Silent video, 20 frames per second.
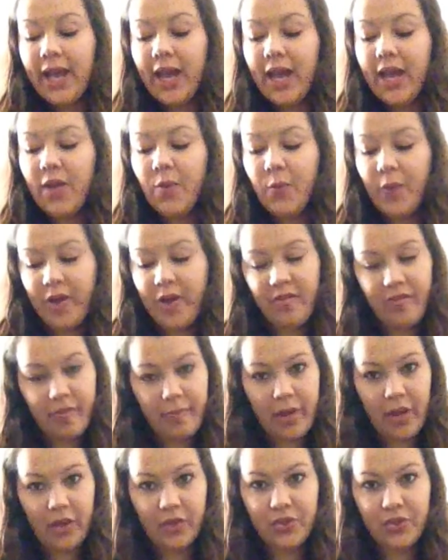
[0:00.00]
I went for
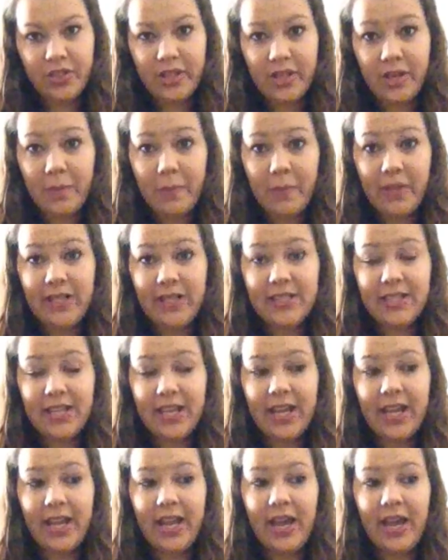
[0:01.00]
my ultrasound on
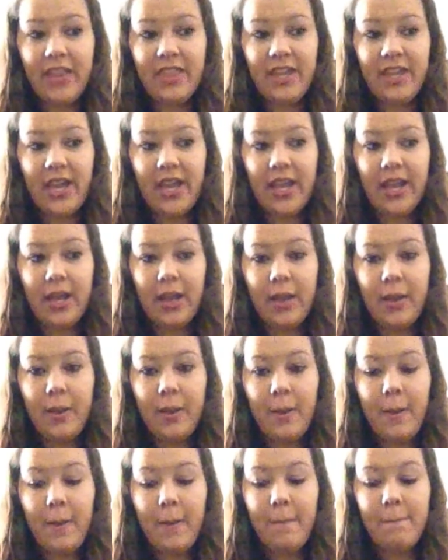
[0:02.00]
Monday, they
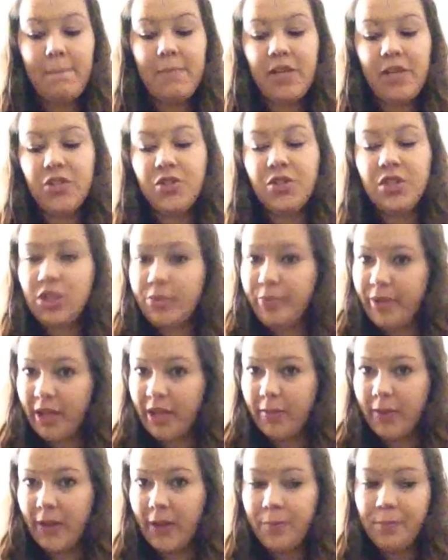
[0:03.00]
measured the
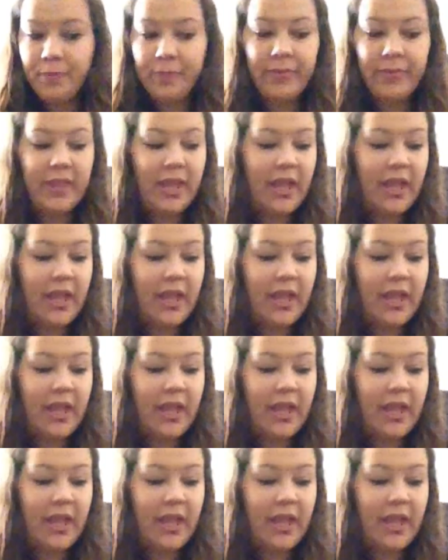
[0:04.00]
baby,